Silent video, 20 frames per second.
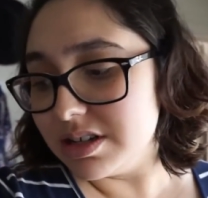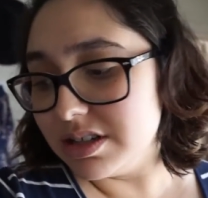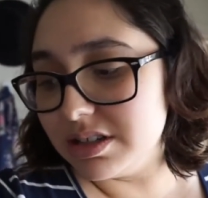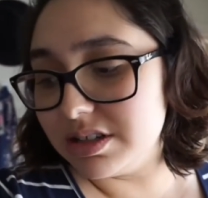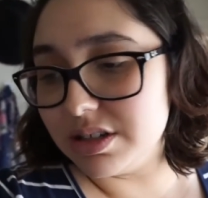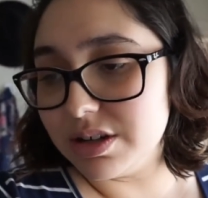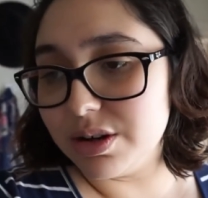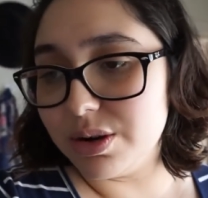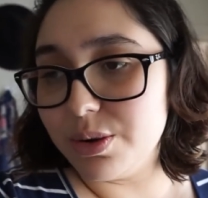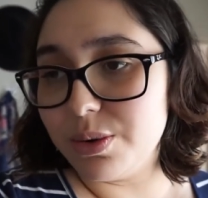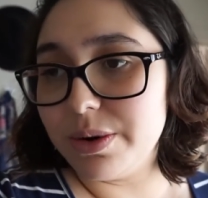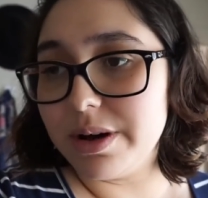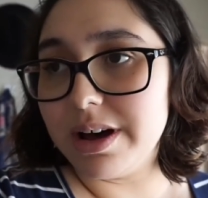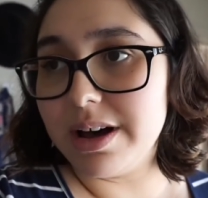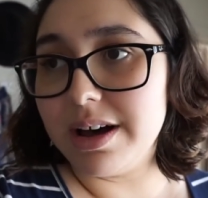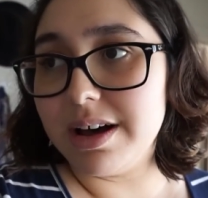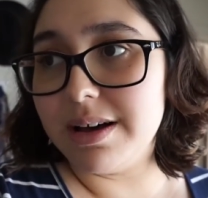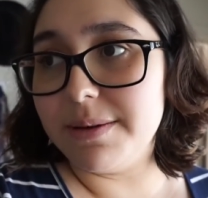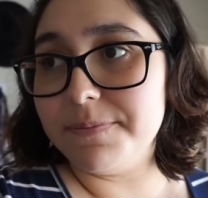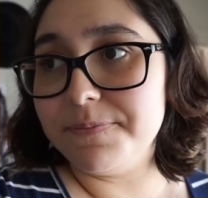So,
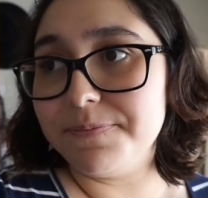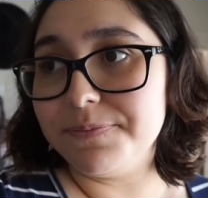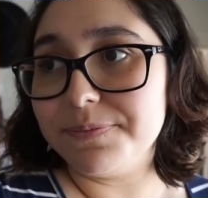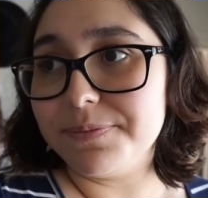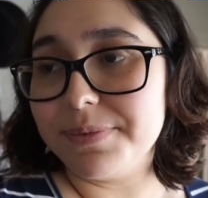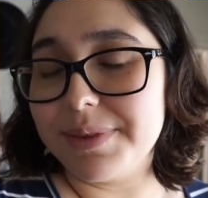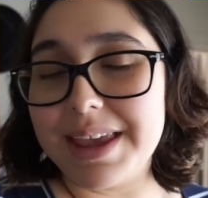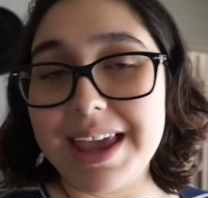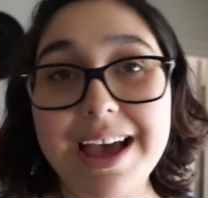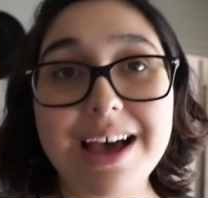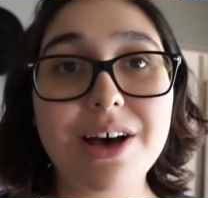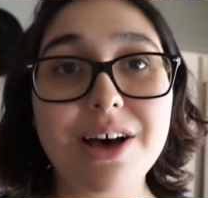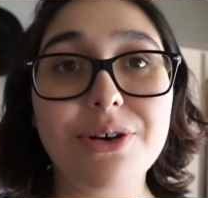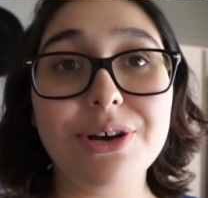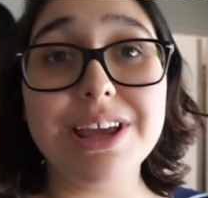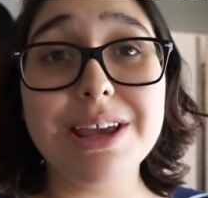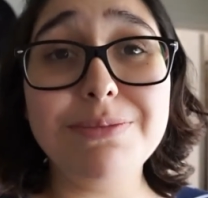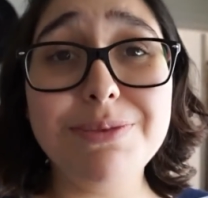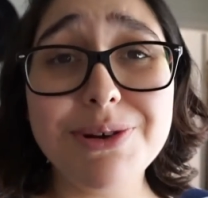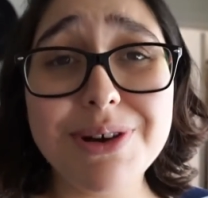um, yeah, I'll
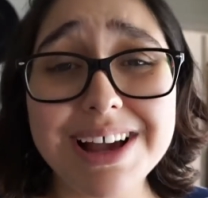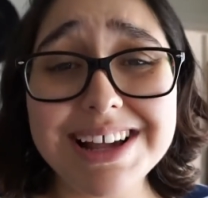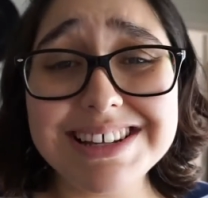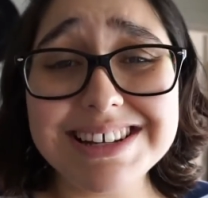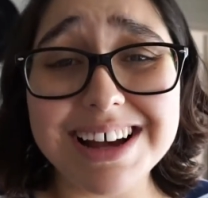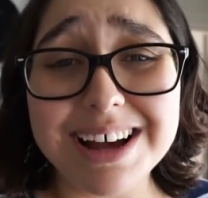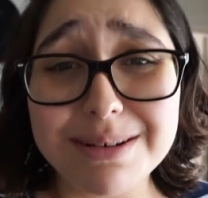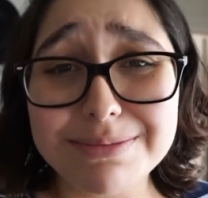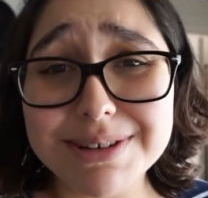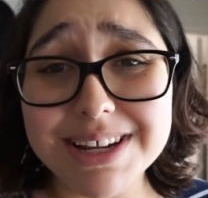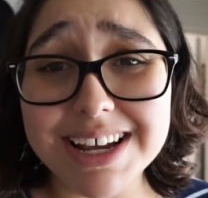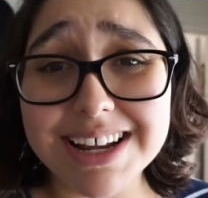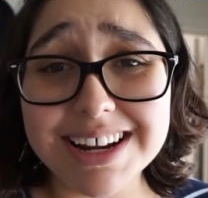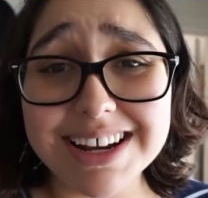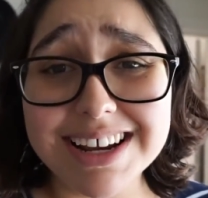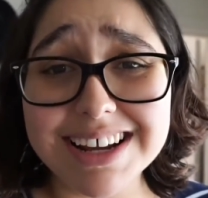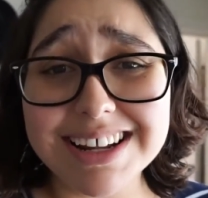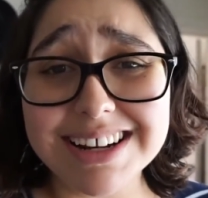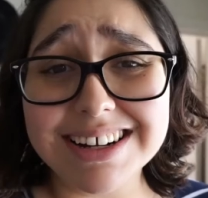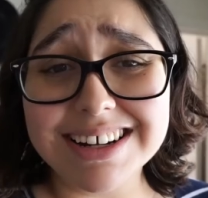keep you guys
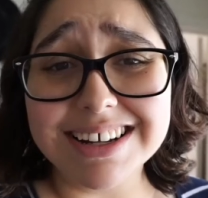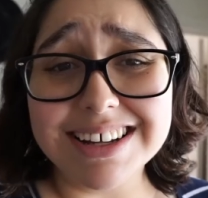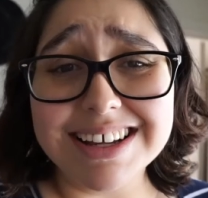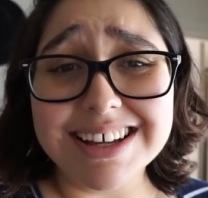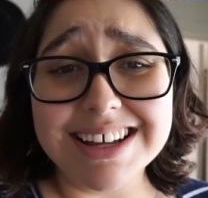updated.